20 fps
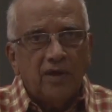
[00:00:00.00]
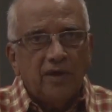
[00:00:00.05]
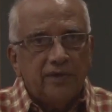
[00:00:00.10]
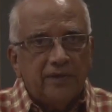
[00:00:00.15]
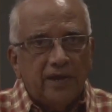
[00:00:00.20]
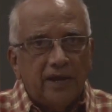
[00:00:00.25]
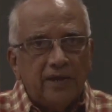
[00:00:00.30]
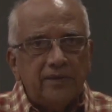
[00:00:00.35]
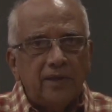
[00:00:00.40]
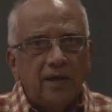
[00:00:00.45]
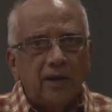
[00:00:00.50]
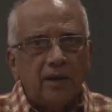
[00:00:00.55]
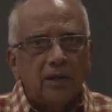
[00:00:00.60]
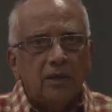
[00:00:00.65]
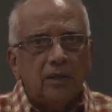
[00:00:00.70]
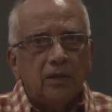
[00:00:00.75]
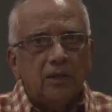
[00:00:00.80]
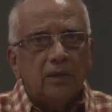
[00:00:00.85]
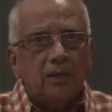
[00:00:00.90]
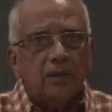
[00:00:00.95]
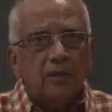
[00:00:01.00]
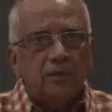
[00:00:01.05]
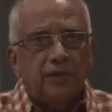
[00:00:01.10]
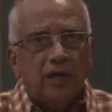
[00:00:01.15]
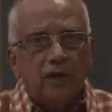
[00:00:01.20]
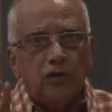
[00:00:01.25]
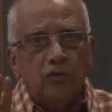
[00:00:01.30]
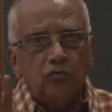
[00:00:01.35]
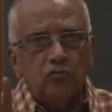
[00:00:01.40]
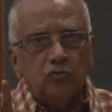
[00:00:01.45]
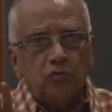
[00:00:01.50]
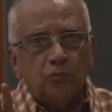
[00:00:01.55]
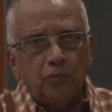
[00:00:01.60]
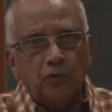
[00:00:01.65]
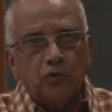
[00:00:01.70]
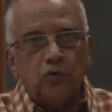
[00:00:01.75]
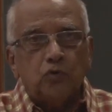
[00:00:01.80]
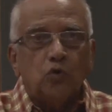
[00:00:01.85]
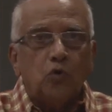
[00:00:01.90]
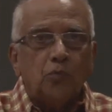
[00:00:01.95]
Either they used to
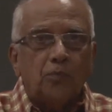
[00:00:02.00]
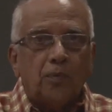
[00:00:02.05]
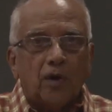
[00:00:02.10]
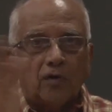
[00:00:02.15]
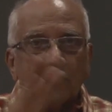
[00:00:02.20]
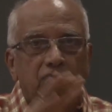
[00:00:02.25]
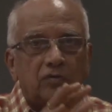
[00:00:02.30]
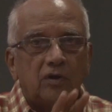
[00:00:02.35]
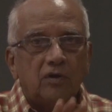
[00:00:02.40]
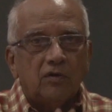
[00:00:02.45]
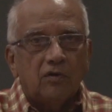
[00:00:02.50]
put 2 parts.